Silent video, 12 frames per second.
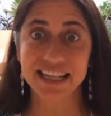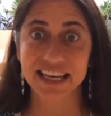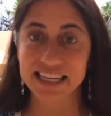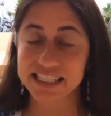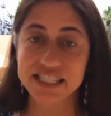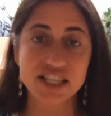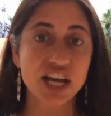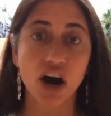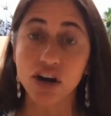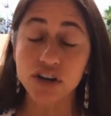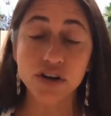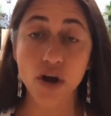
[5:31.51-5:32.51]
Like it's the
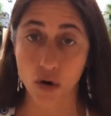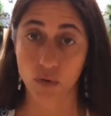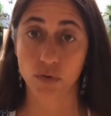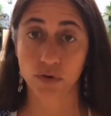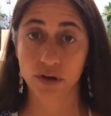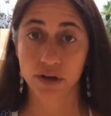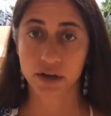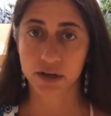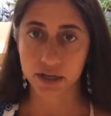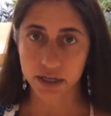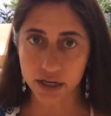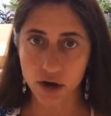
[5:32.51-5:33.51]
unknown,
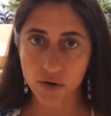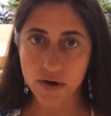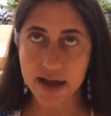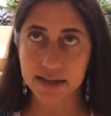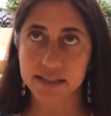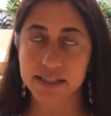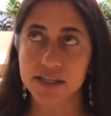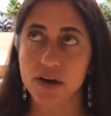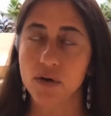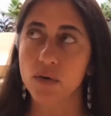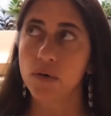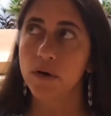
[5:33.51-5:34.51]
you know? And
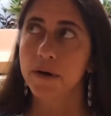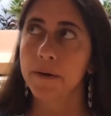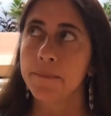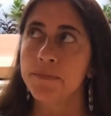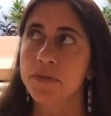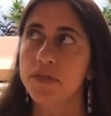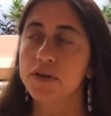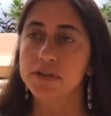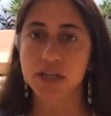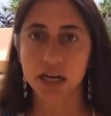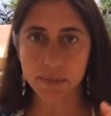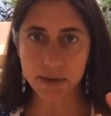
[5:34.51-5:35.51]
so there's
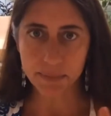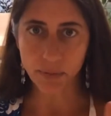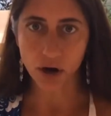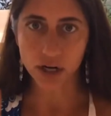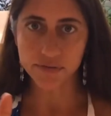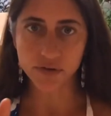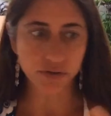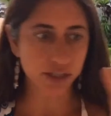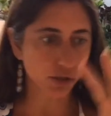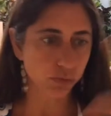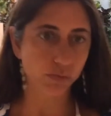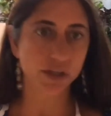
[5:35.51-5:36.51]
gonna be a part of you
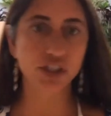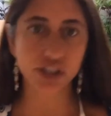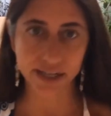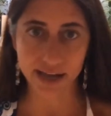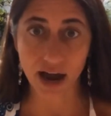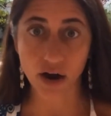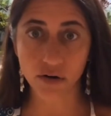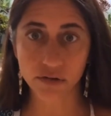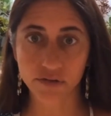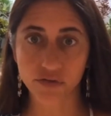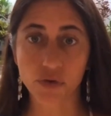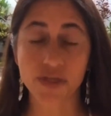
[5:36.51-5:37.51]
that's reaching
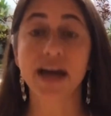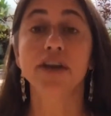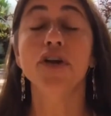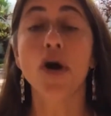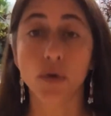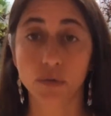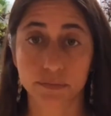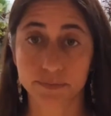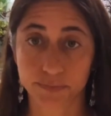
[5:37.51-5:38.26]
out for that known.